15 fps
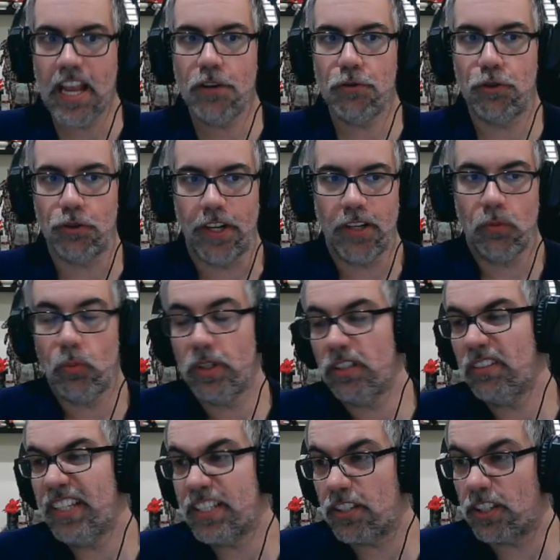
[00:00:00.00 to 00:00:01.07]
Drain
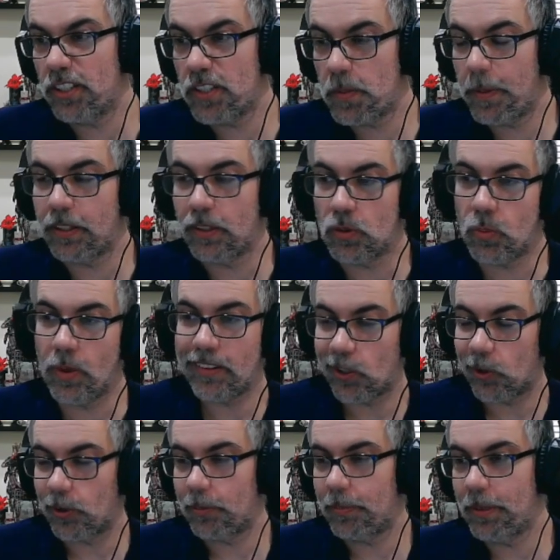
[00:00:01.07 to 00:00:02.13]
Will is a good spell as well,
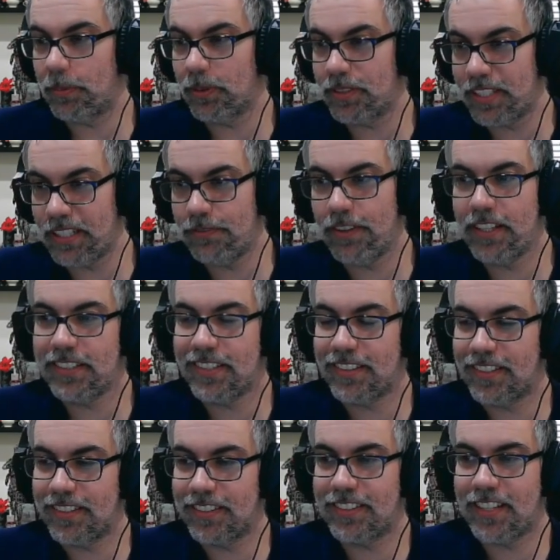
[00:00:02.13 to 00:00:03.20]
lowering people's defenses
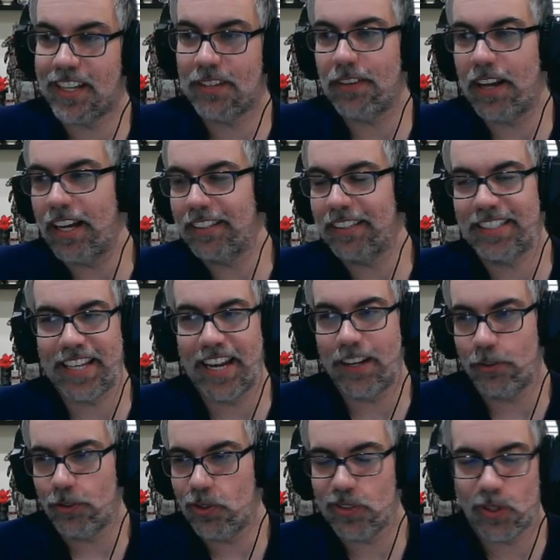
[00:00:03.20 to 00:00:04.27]
and stuff. I
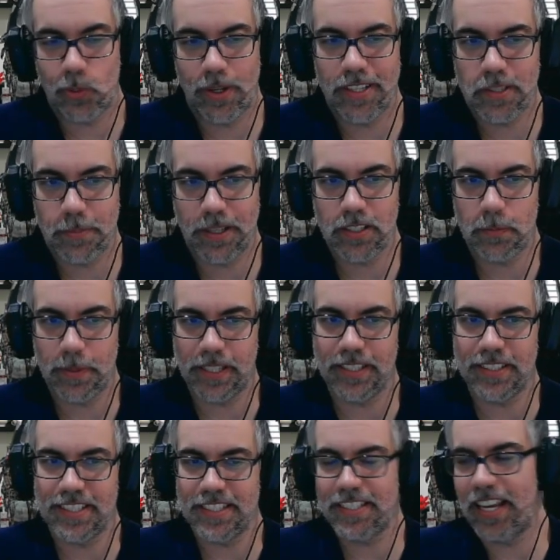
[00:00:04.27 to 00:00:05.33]
don't use it quite as much
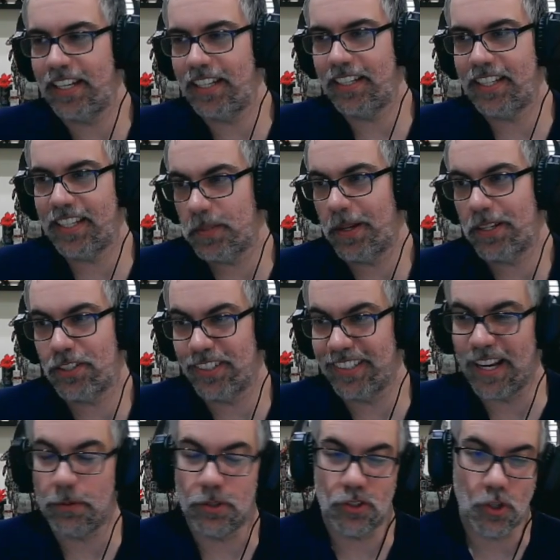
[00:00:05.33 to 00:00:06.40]
because insanity, especially
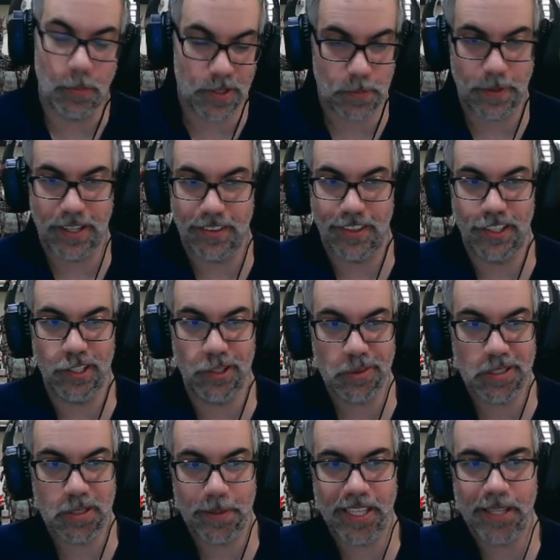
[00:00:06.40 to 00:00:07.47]
now, is so much better than it used
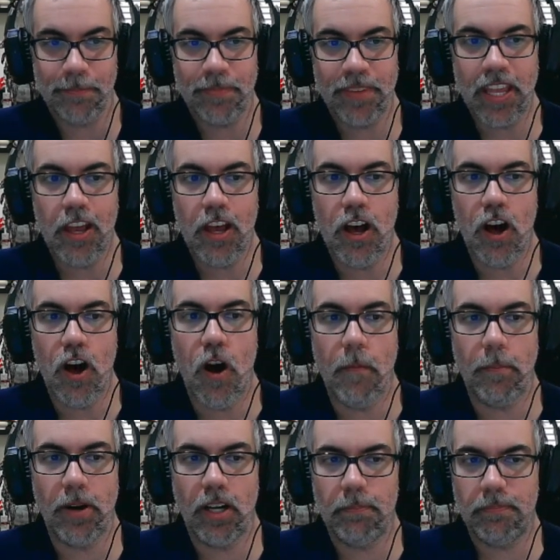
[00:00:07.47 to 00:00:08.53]
to be.
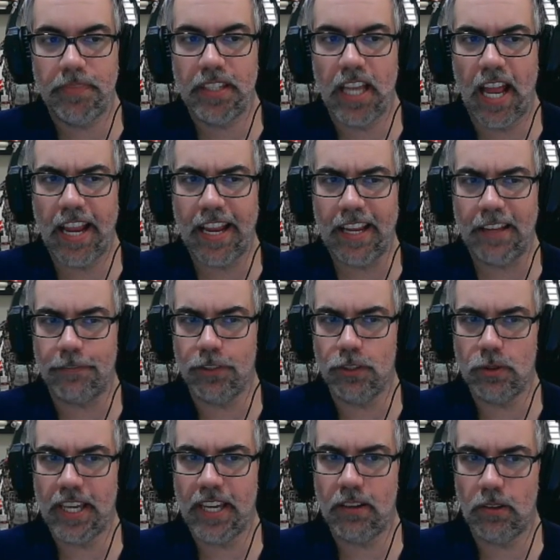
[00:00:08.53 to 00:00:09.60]
But if you
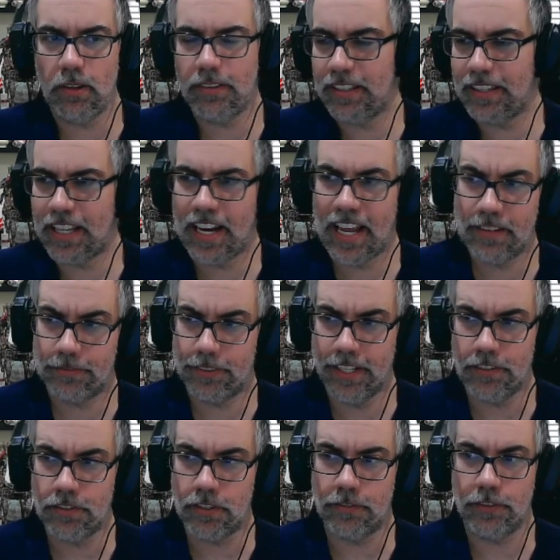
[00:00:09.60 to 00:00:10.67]
get within that half
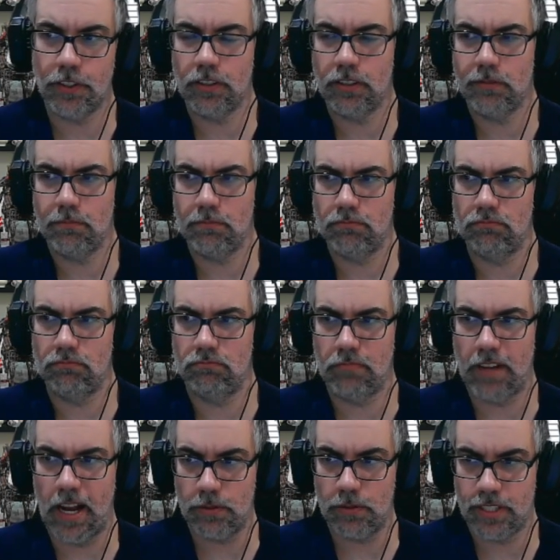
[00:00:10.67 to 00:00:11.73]
range, if you're
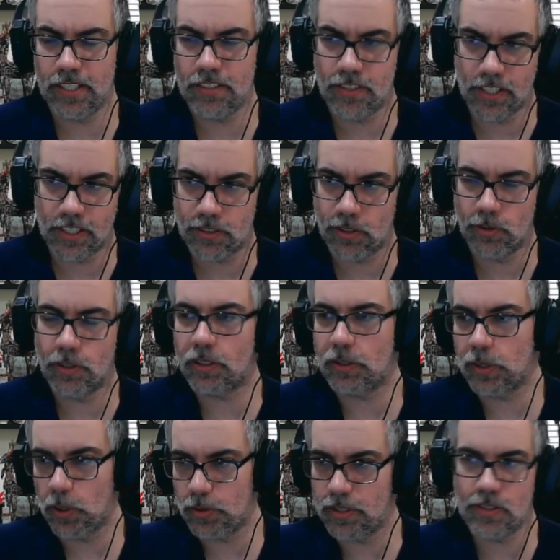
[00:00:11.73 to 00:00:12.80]
outside of 6, so you're
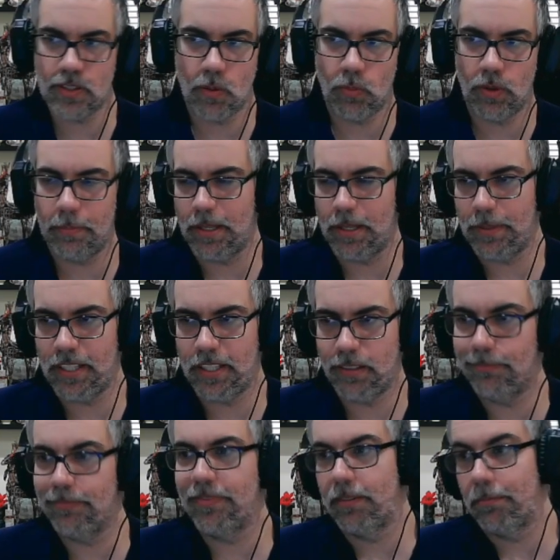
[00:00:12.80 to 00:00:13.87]
close to someone, maybe
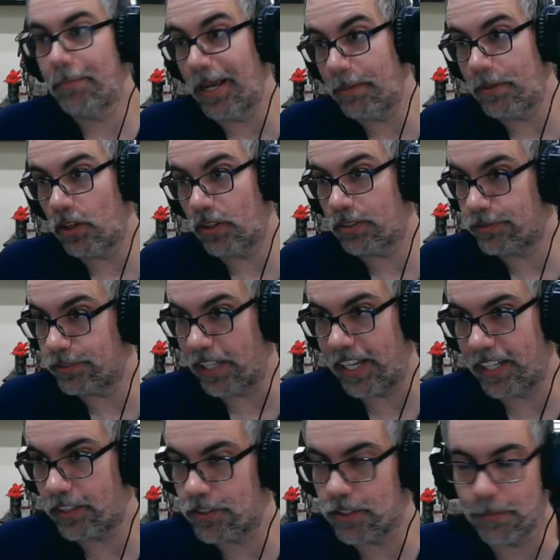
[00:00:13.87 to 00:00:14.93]
on a
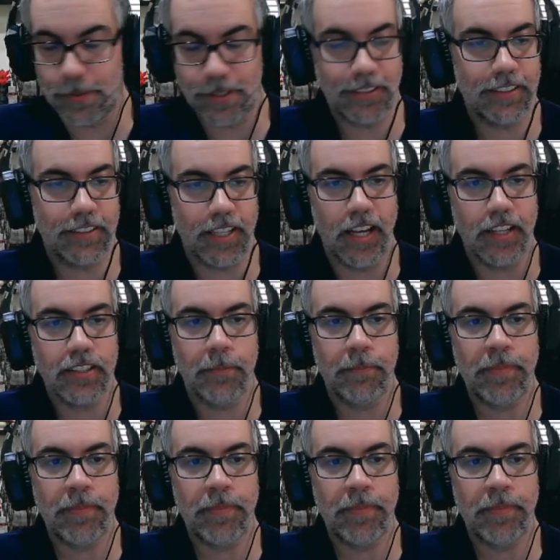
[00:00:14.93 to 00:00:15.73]
flank or something like that,